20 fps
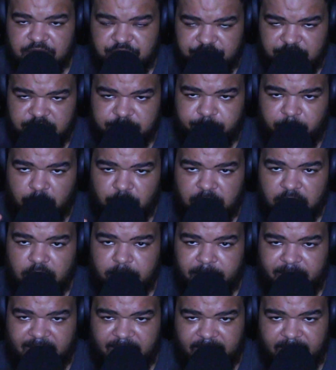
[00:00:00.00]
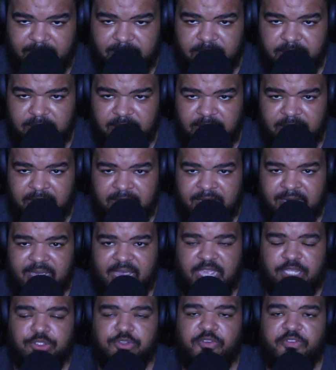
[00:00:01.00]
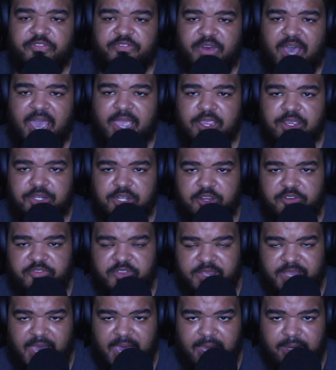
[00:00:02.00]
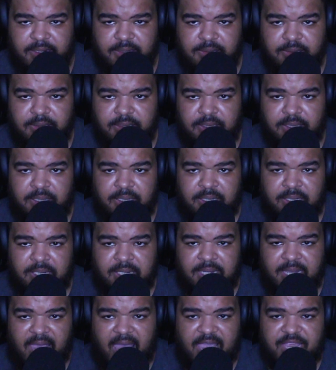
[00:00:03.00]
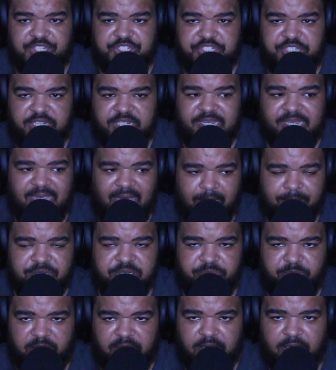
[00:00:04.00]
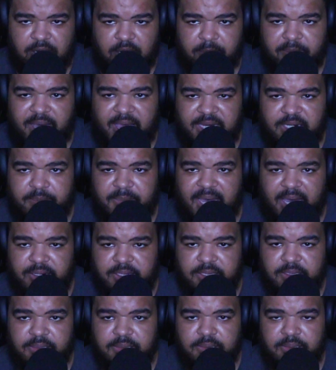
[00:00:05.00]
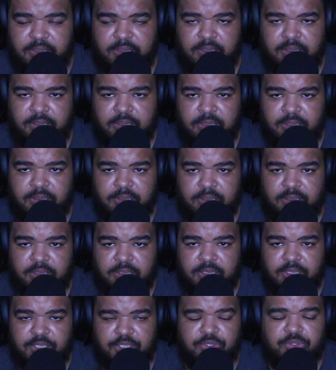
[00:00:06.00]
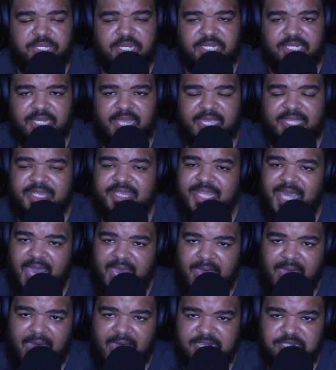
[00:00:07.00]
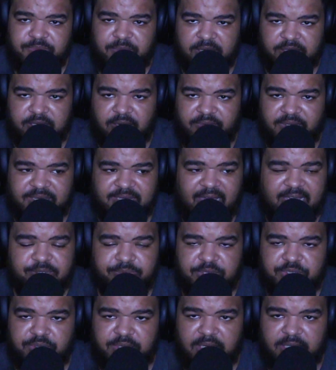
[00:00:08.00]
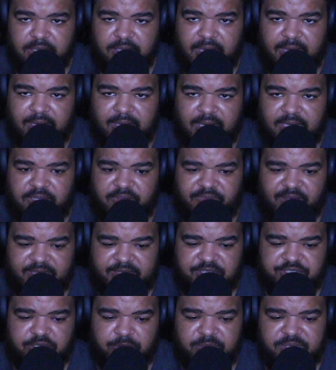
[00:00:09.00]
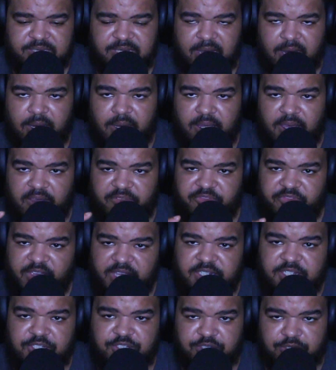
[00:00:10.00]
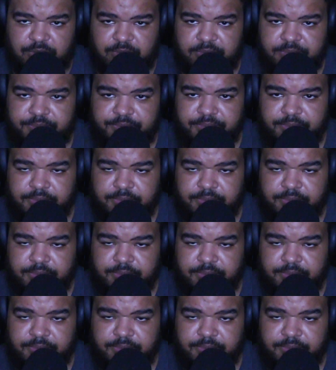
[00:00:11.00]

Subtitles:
She spoke her mind and you fired her for that. And she kept speaking her mind about it. You didn't like that aspect of it. That's what you didn't like. And the fact that she was there offended you.